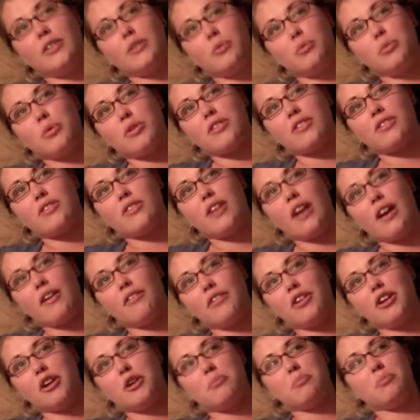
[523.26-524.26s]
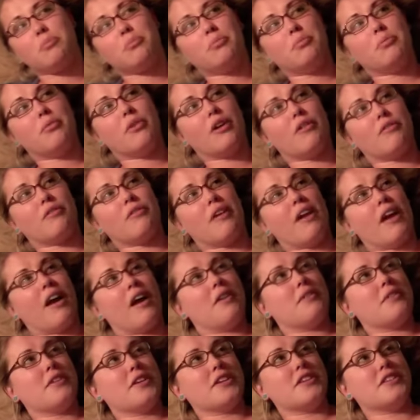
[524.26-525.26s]
was never
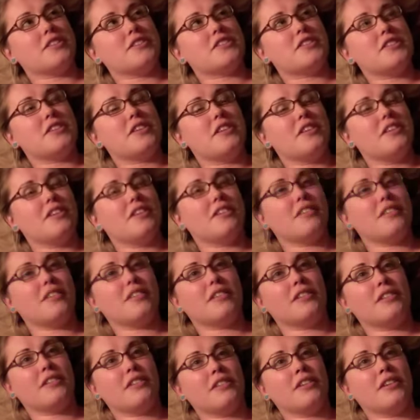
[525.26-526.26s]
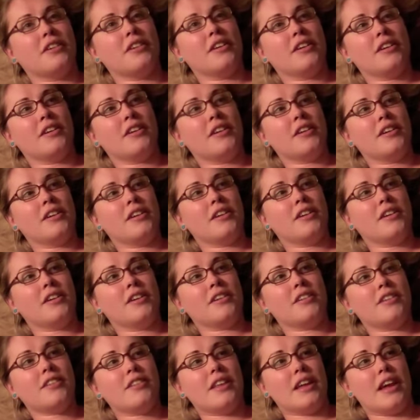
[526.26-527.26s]
around until
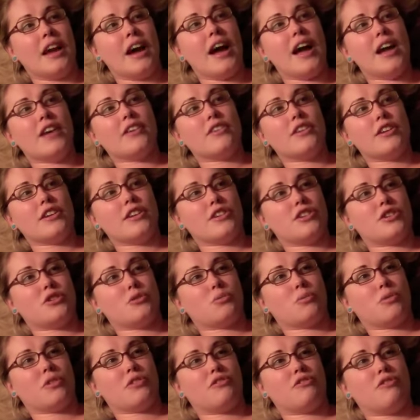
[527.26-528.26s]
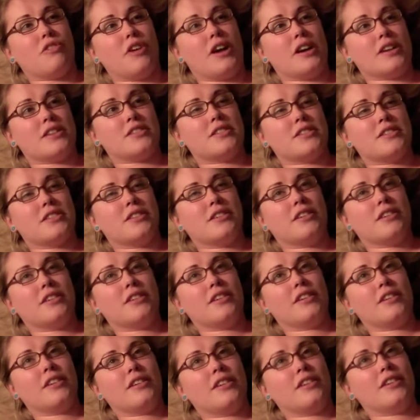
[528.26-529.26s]
the Irish were fucked.
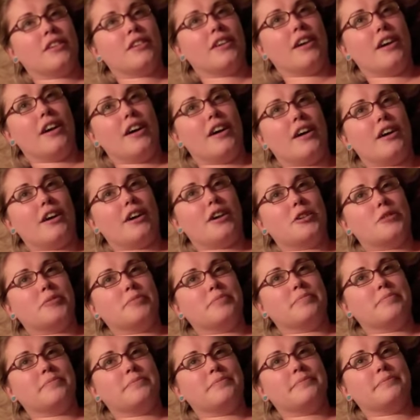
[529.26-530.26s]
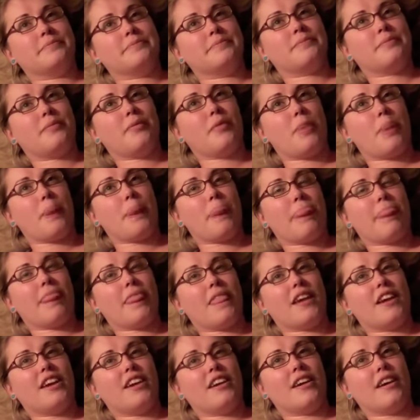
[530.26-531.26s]
Um,
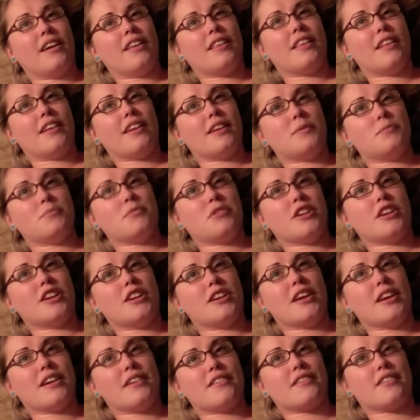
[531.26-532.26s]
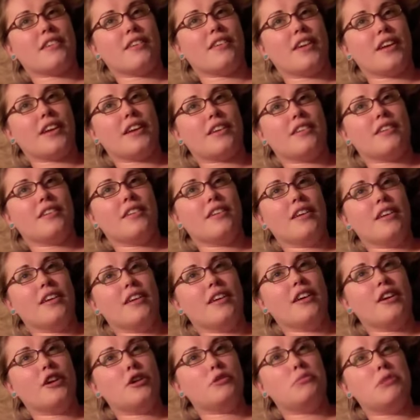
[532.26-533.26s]
and then I'm gonna guess that like
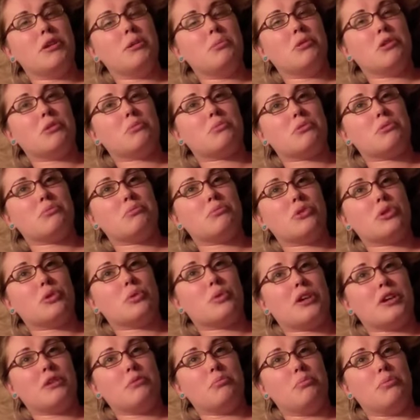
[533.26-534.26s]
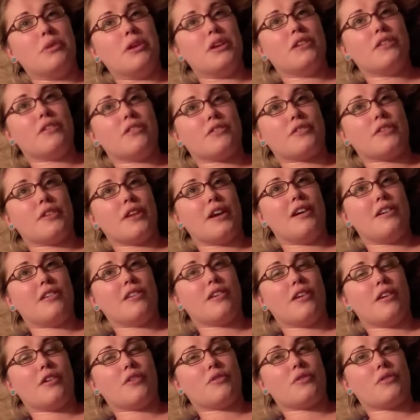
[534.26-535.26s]
people have been brewing beers and
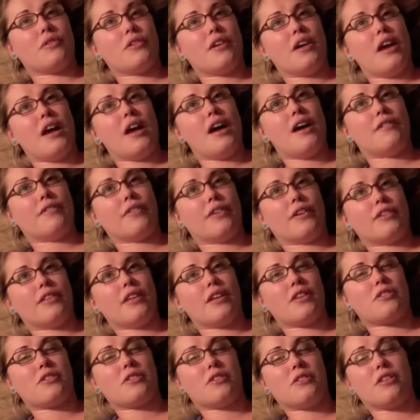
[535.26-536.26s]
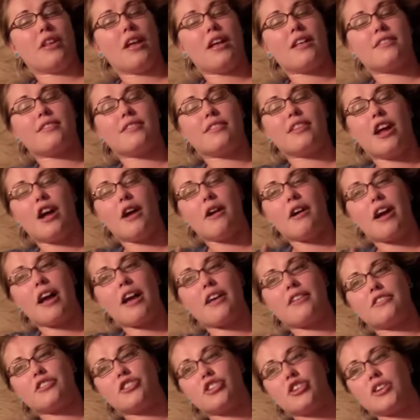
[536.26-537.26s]
alcohols forever. That's that's not
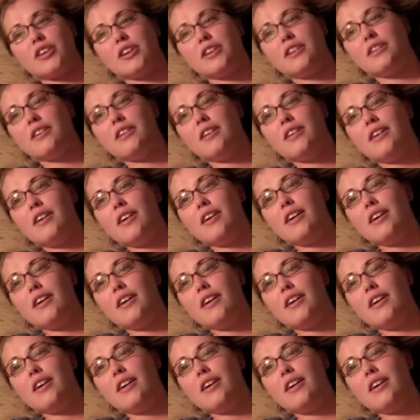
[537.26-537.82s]
actually